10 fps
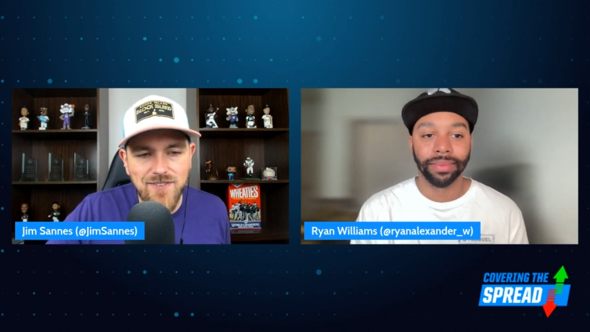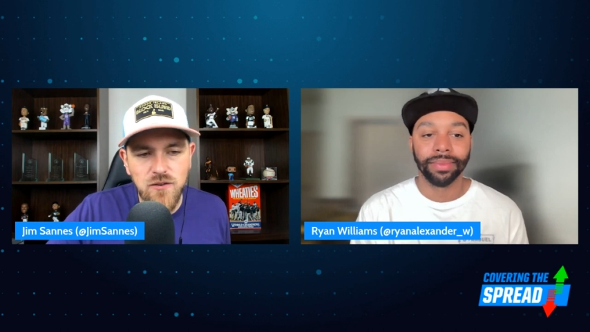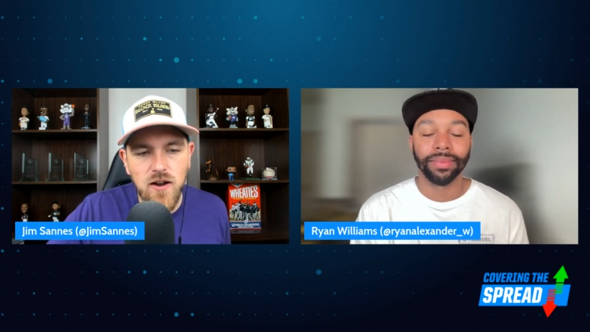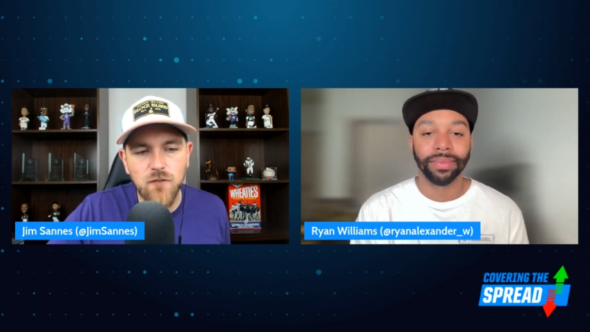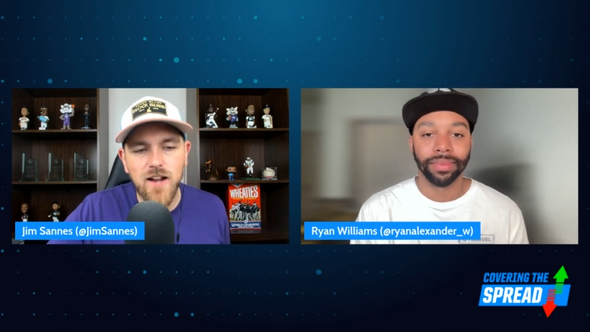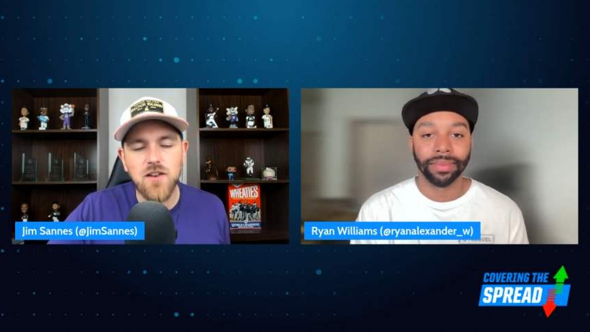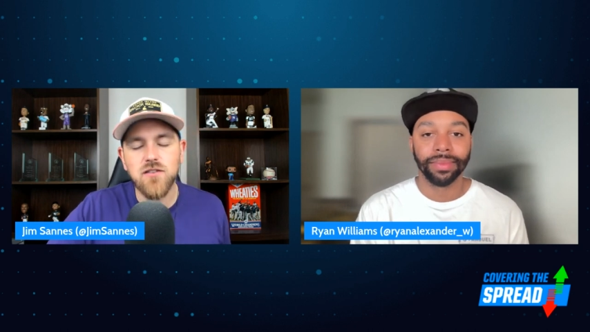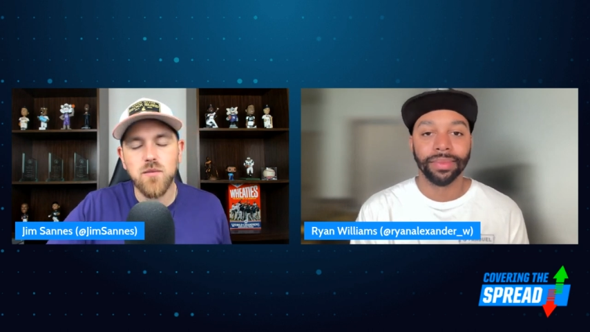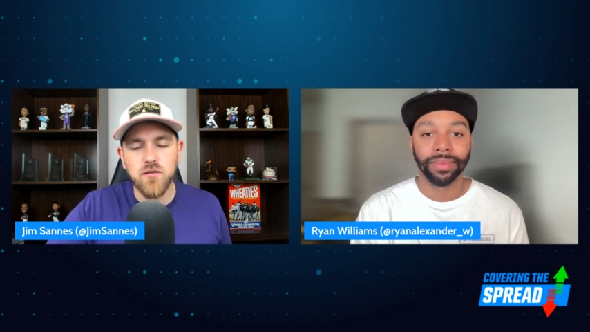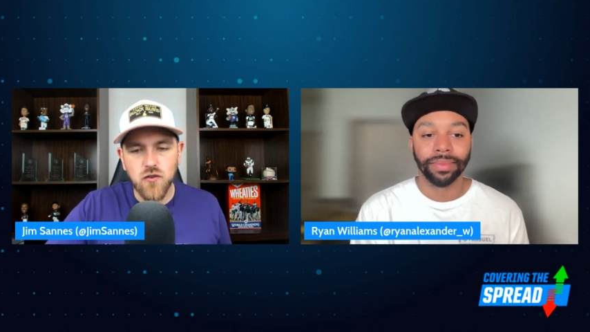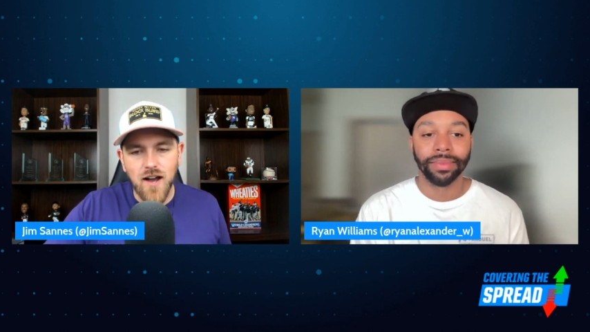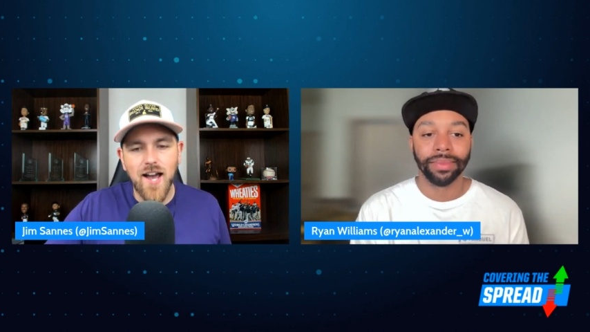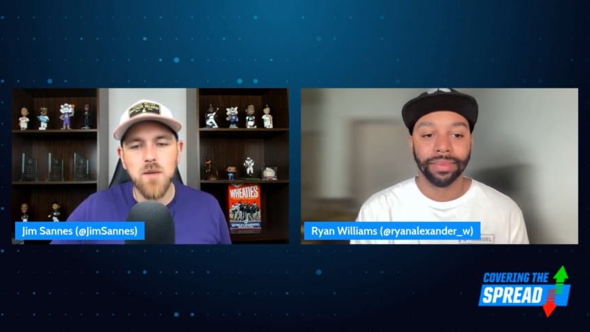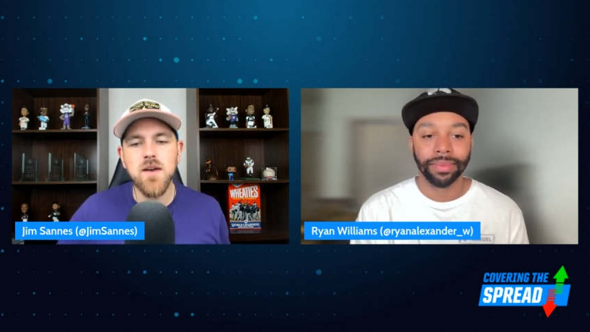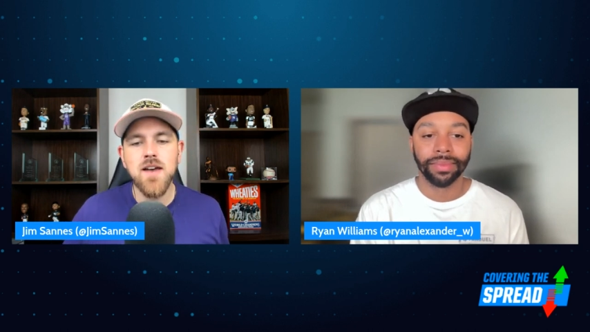Speaker 1: Do not forget to
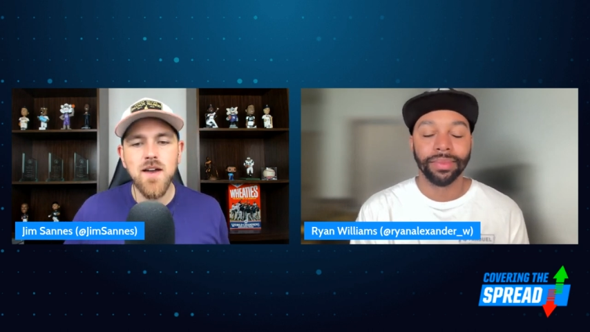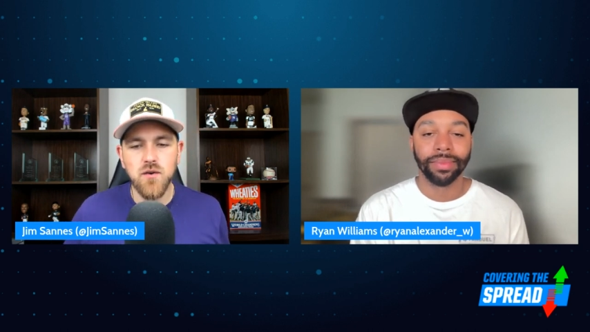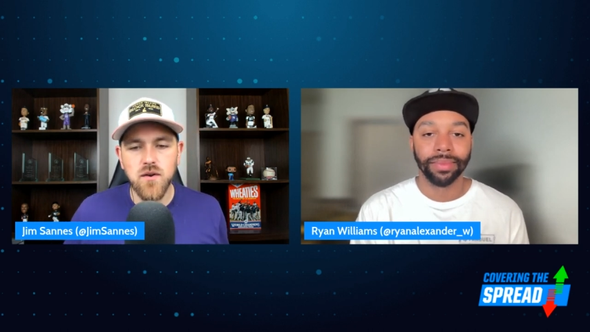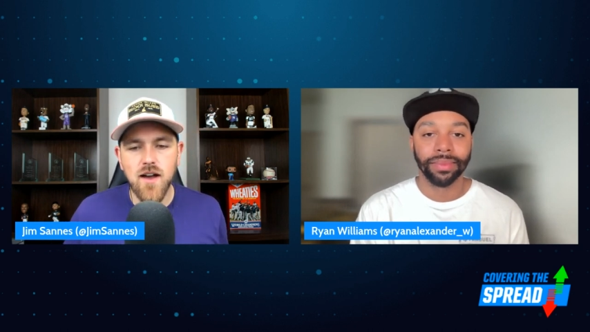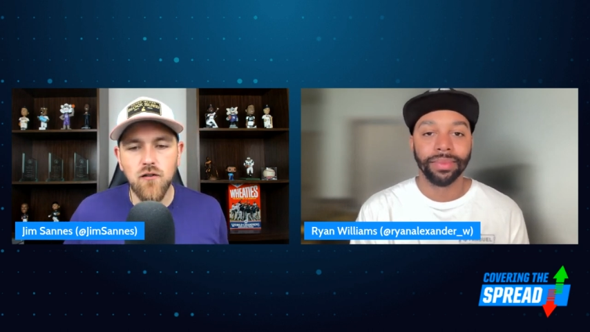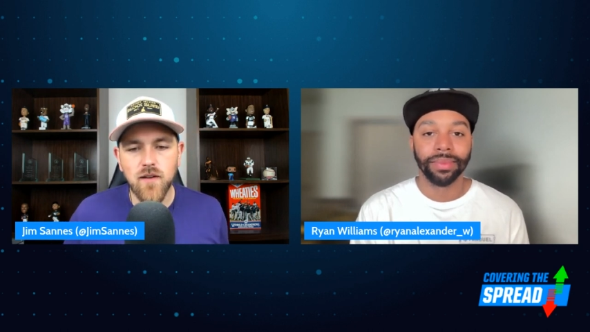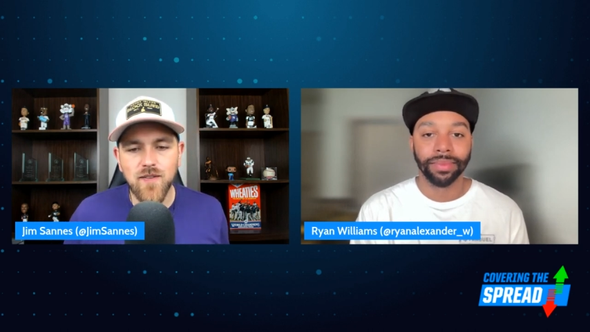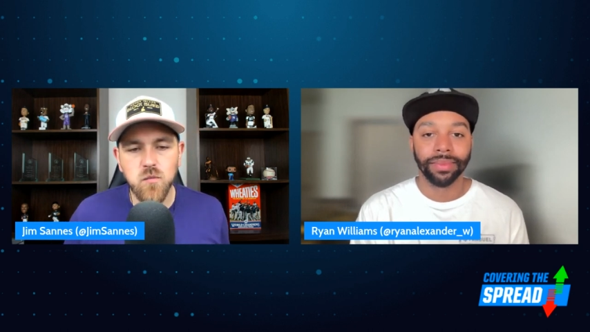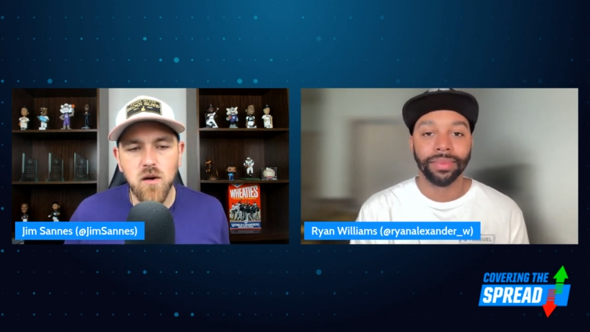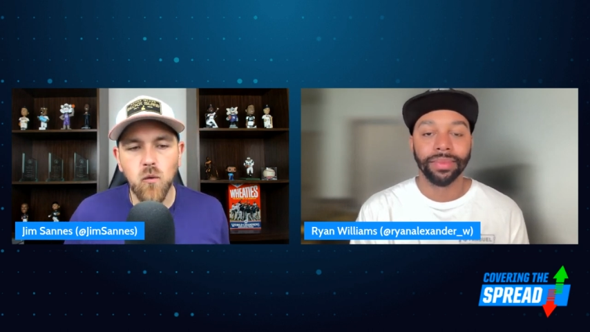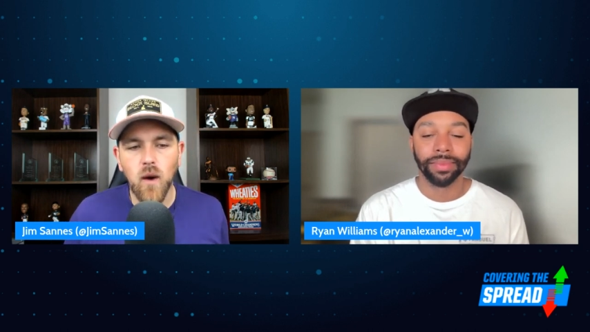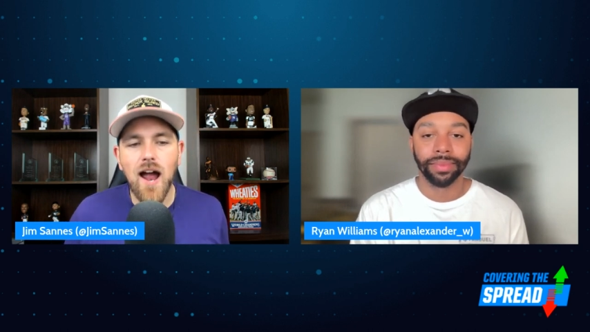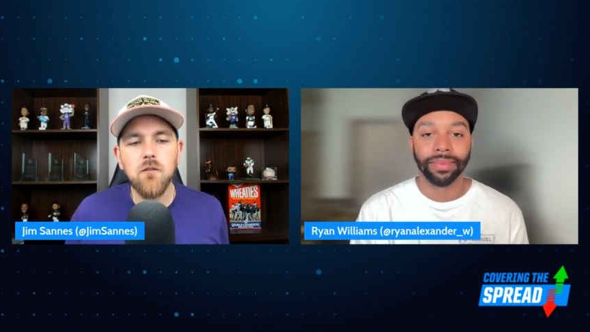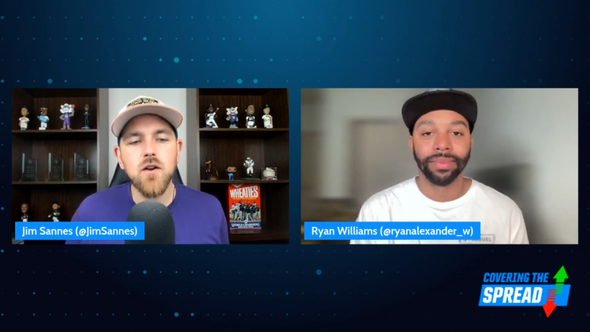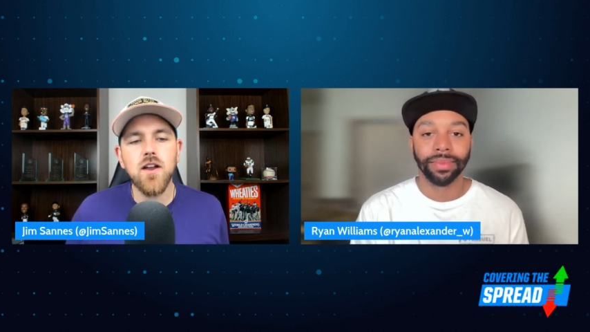subscribe to Covering the Spread
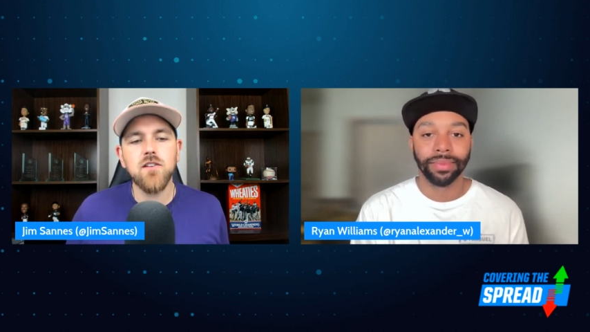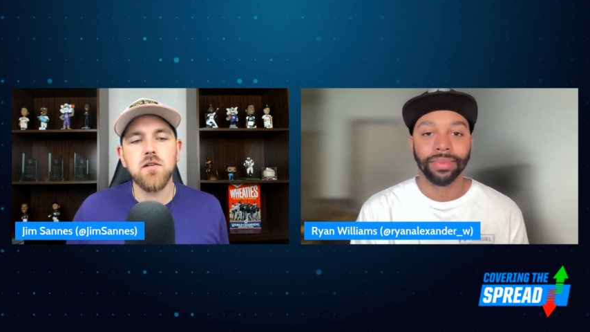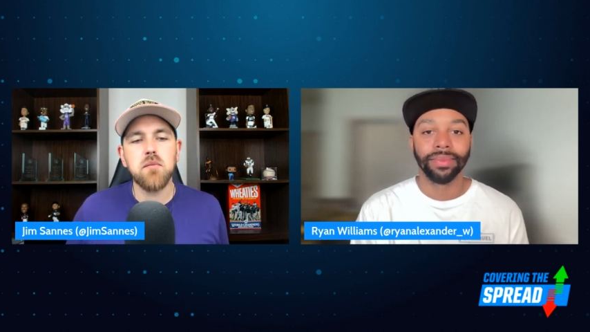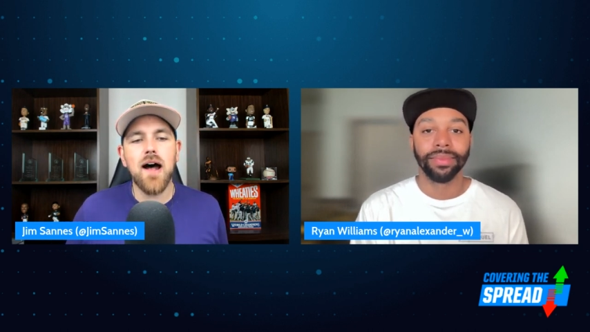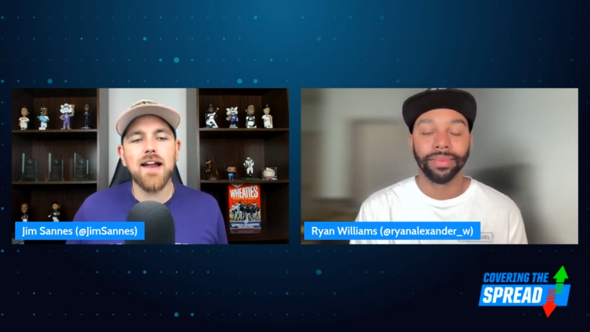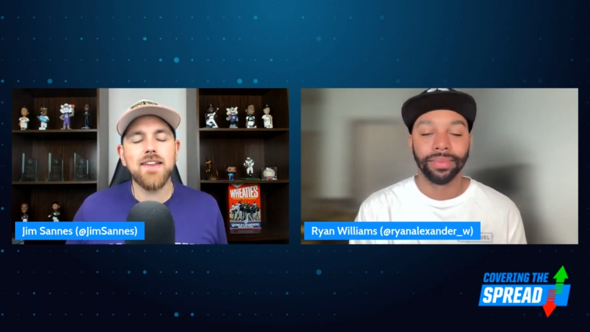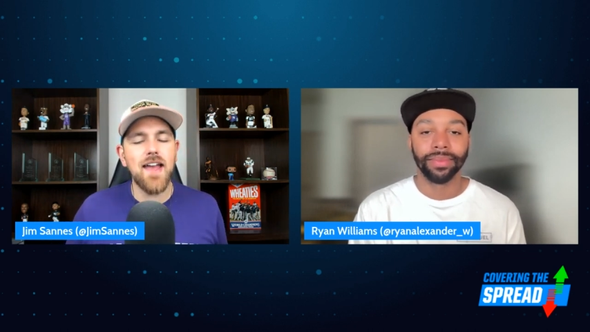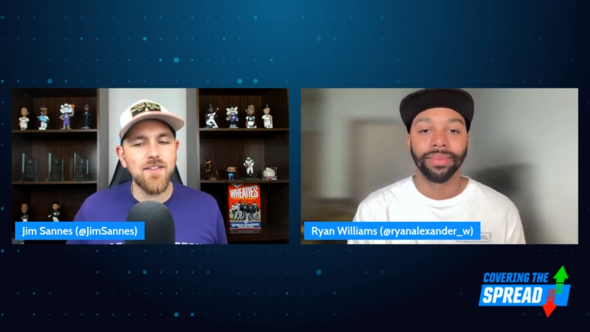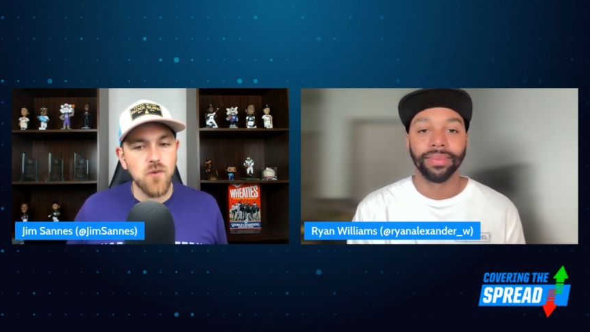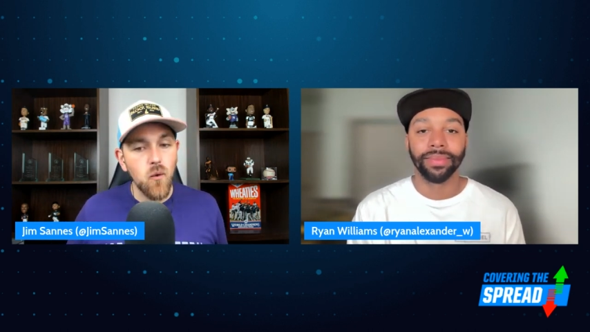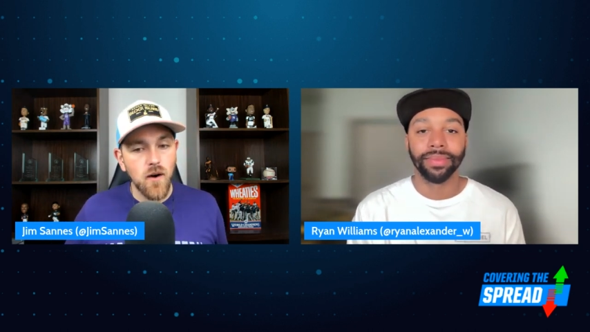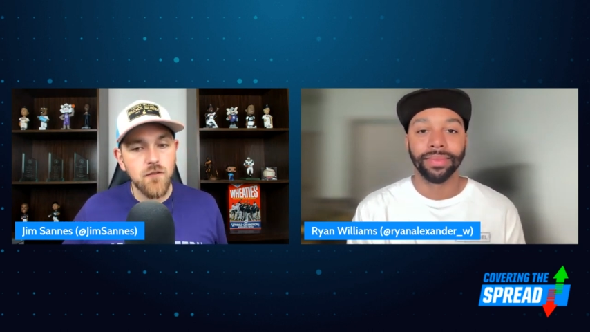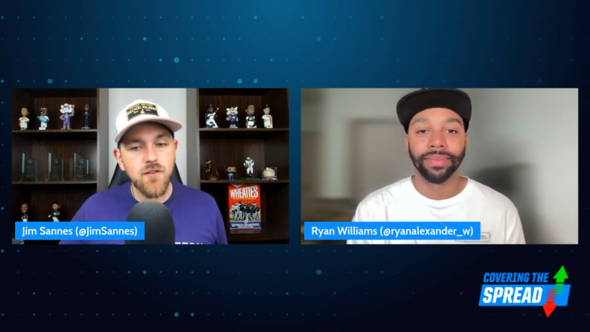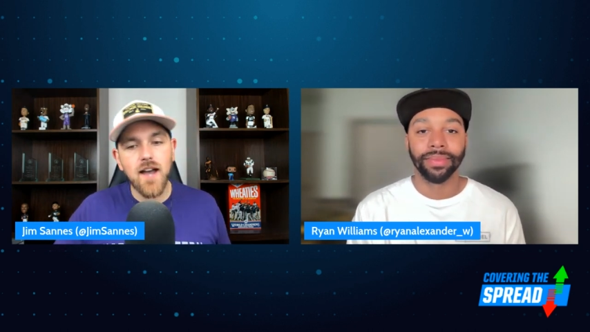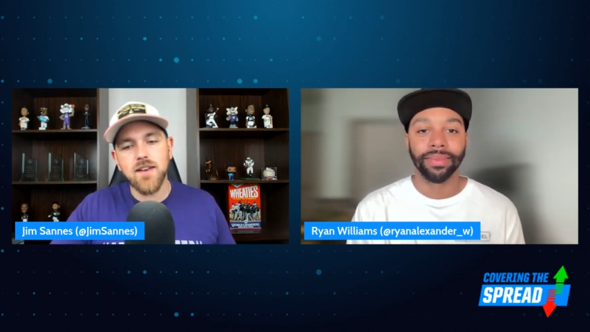wherever you get your podcasts or
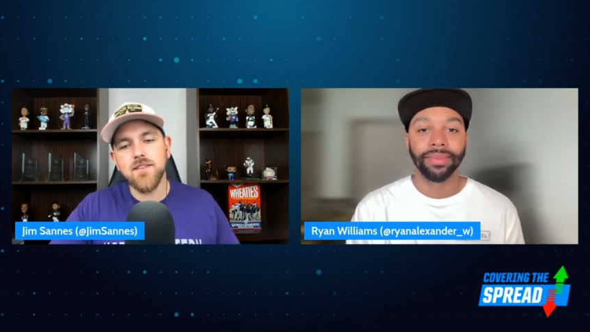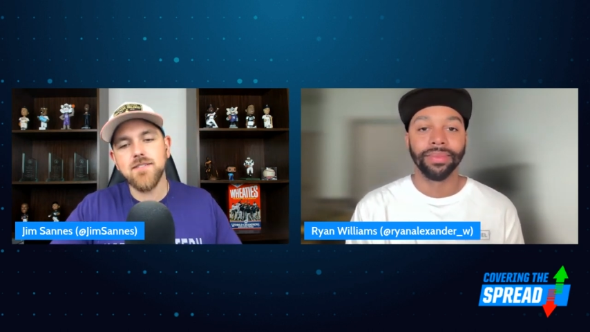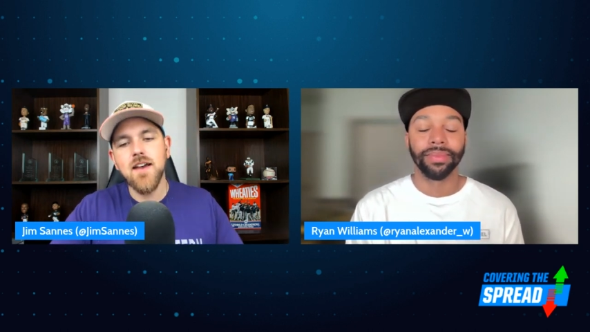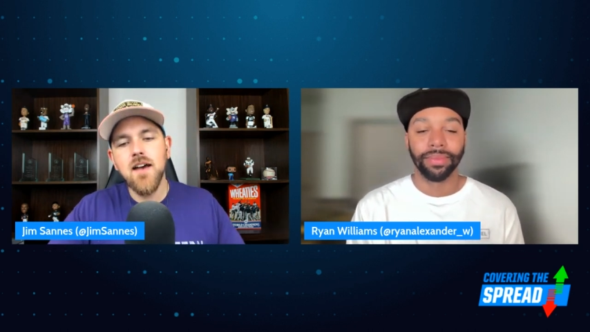find us